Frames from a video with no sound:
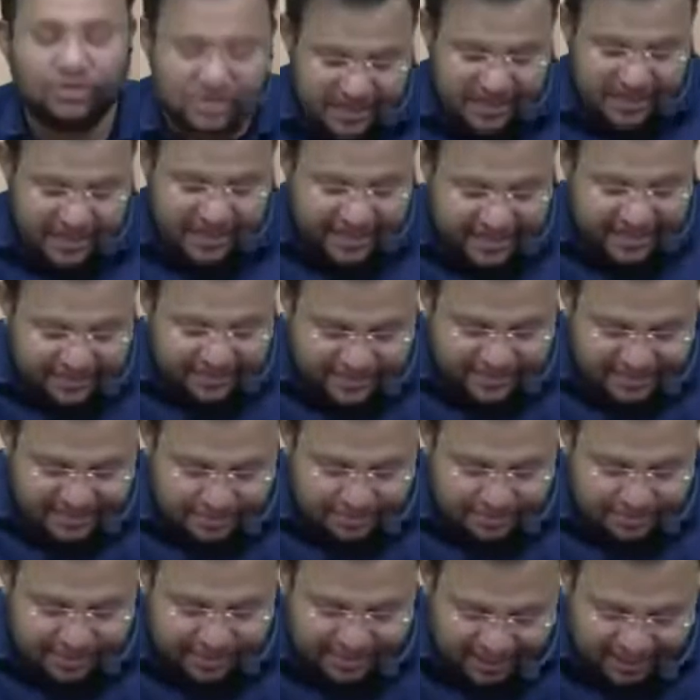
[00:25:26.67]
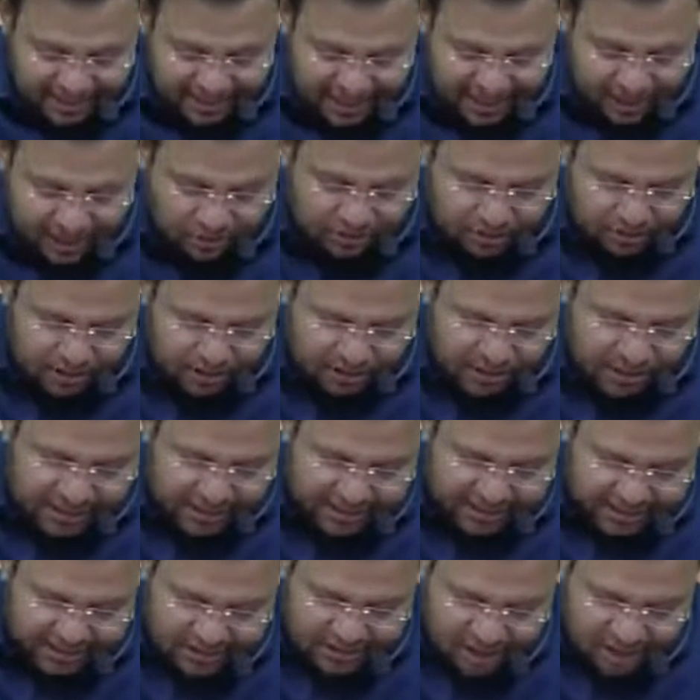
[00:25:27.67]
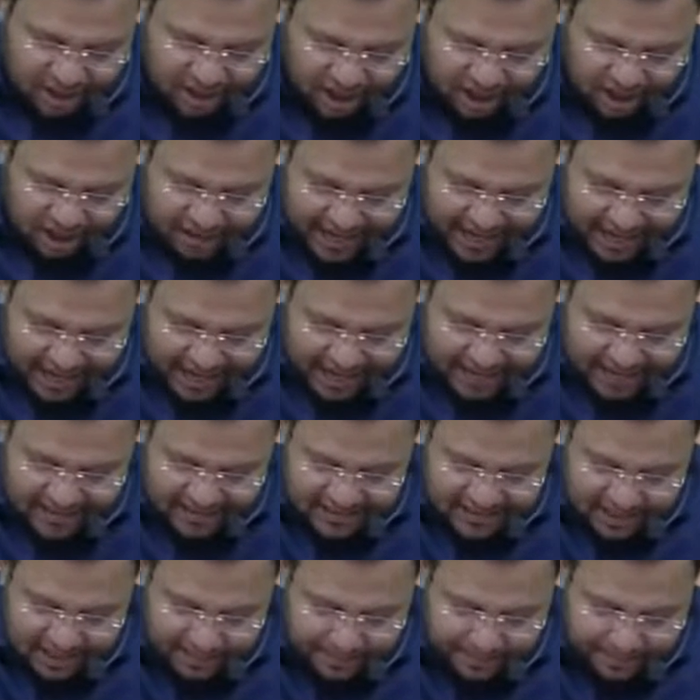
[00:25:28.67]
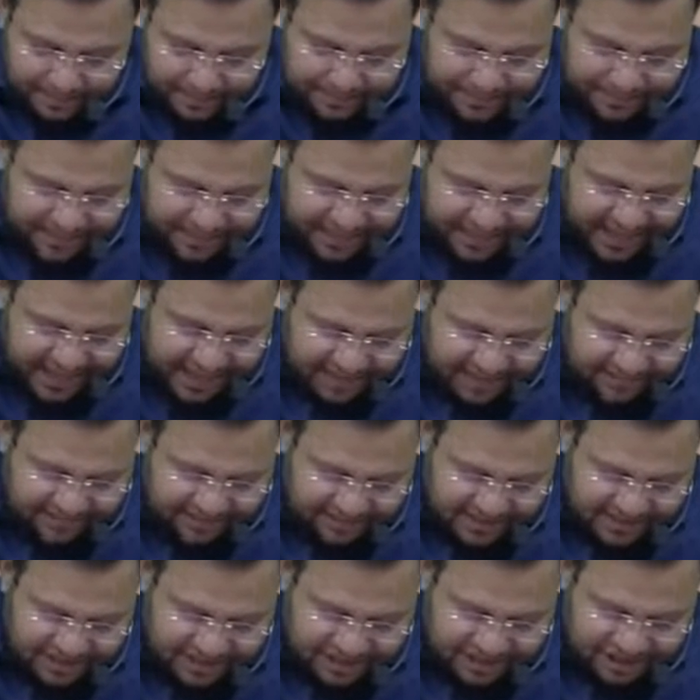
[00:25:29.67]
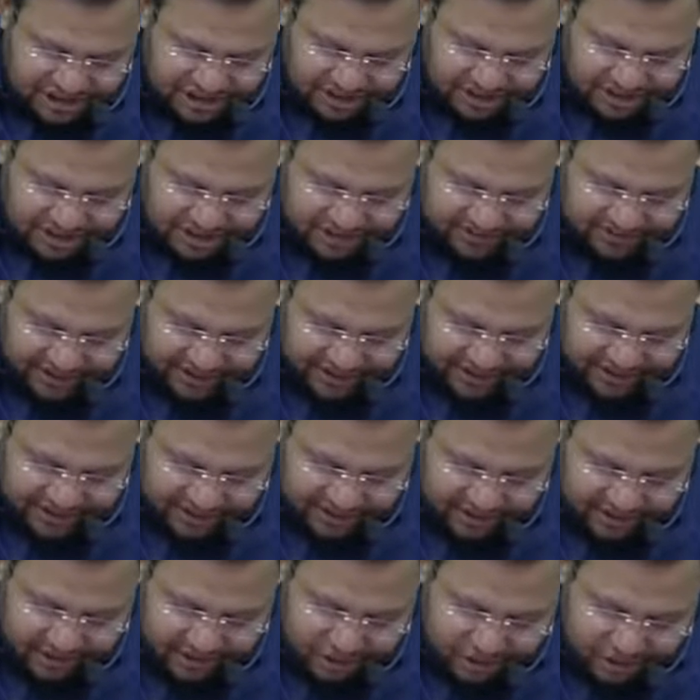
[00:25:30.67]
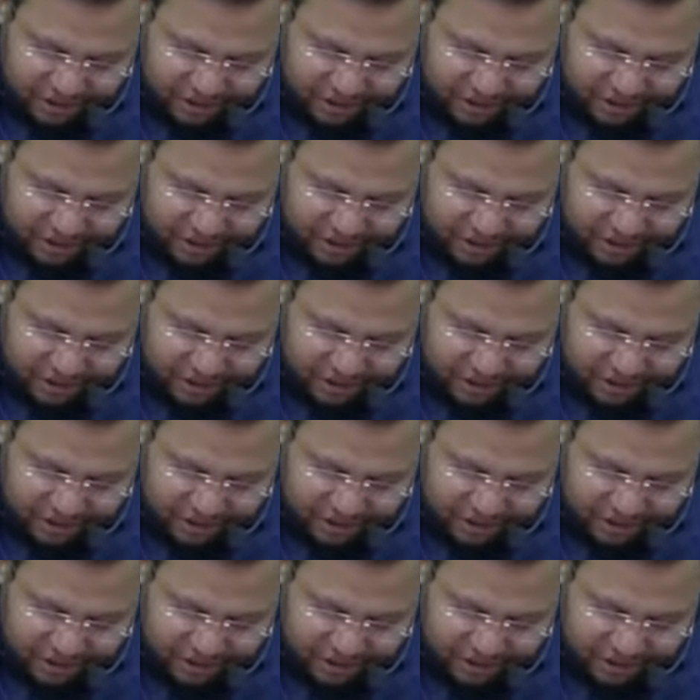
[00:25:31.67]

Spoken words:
investment account. It is called as pre-acquisition dividend. So